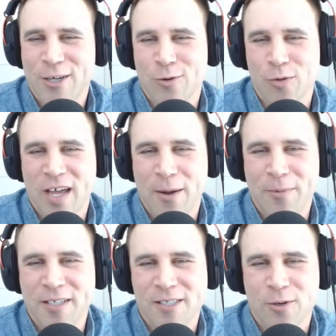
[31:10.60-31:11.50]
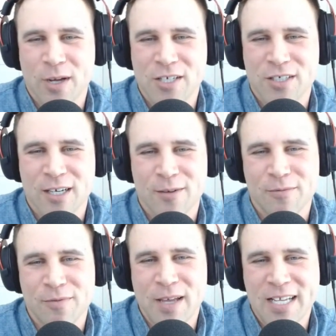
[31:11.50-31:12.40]
who wrote the happiness equation and it
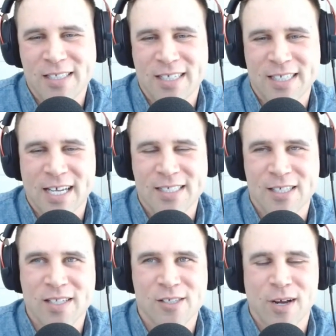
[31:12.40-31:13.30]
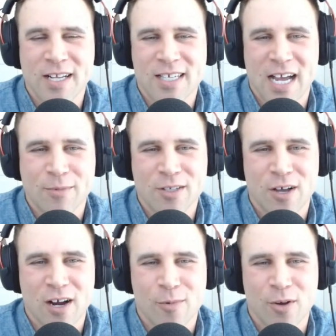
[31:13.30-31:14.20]
basically says when's the right time to
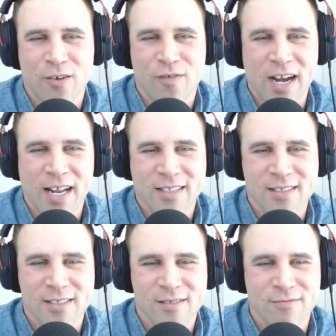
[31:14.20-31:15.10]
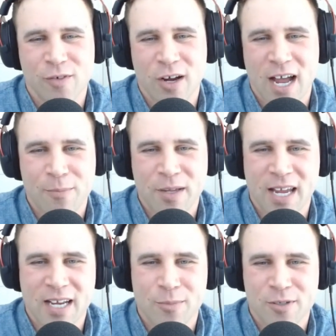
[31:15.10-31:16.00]
talk about your finances if you're
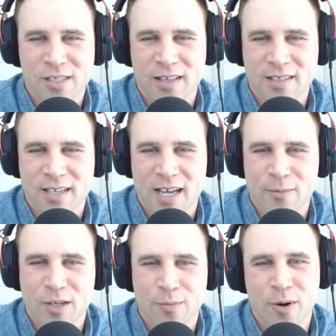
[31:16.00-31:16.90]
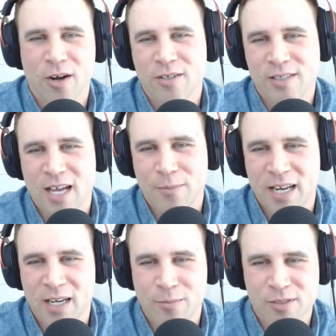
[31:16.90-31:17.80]
happy 80% of the time and your partner's
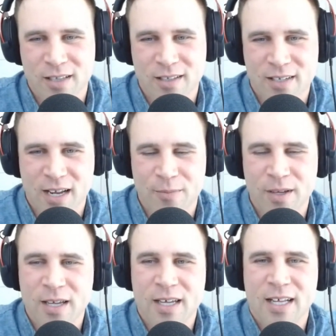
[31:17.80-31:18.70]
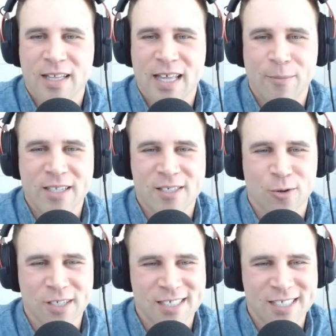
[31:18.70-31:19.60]
happy 80% of the time that means that
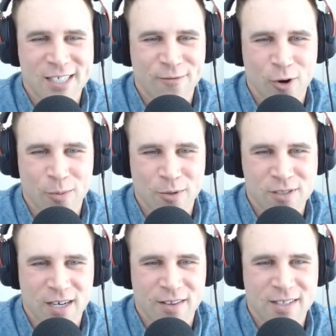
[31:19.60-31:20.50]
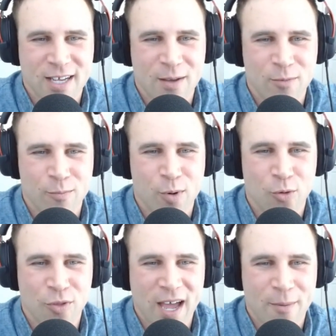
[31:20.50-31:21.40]
only 64% of the time you're
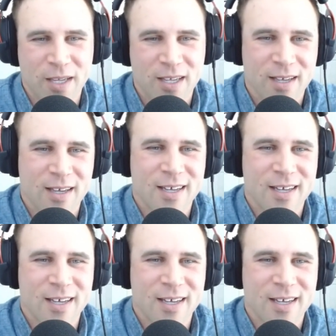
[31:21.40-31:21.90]
both happy